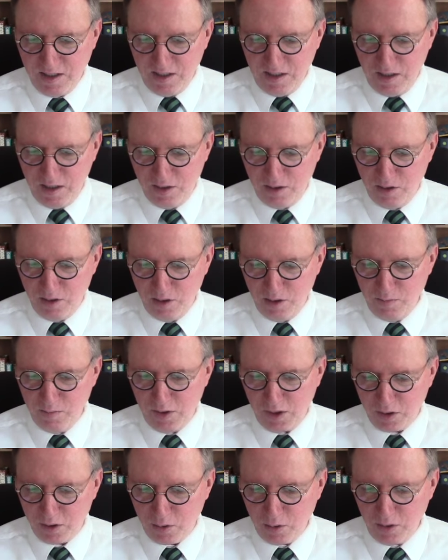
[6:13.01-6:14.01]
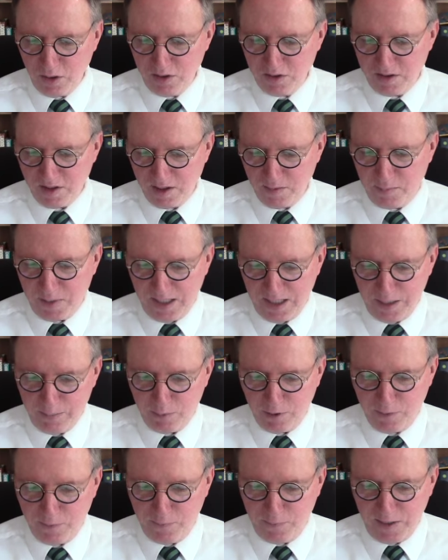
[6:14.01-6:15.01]
in whom, according to the
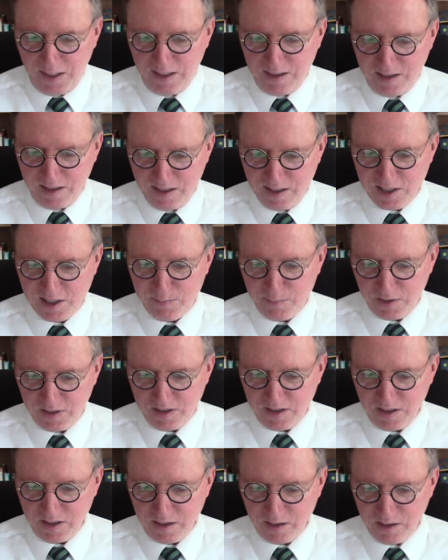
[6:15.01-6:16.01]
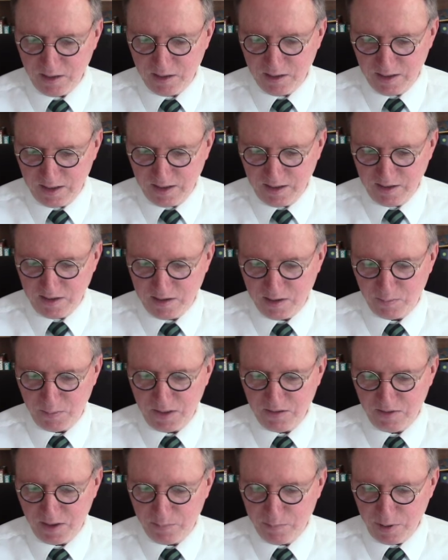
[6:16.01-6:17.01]
Bible, faith is particularly to
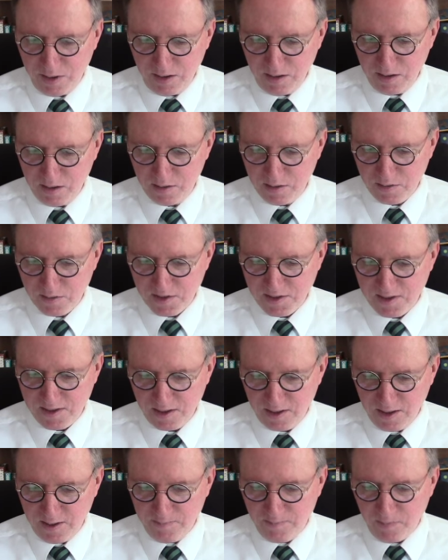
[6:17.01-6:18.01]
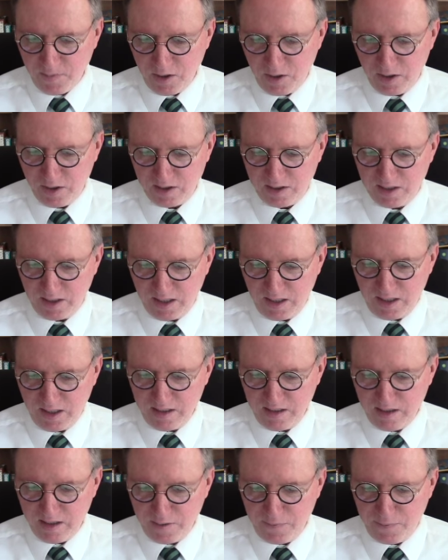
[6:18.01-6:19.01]
be reposed are
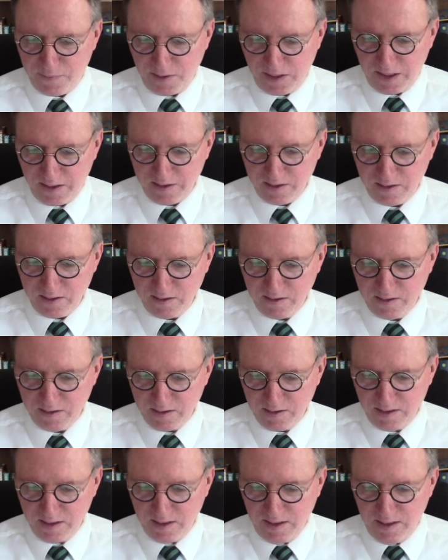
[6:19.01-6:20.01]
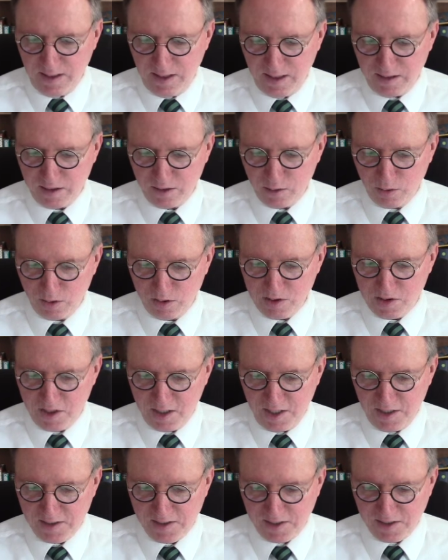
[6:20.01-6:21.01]
God the Father and the Lord
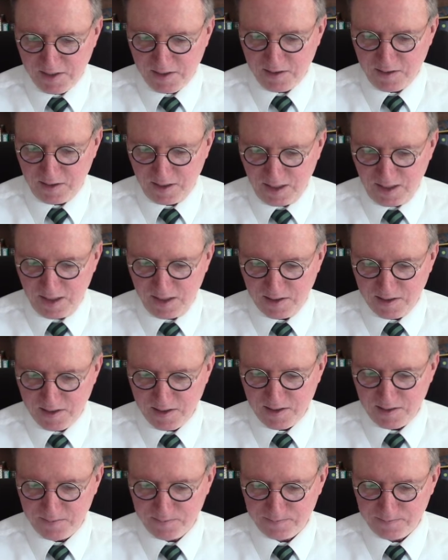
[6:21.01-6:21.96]
Jesus Christ.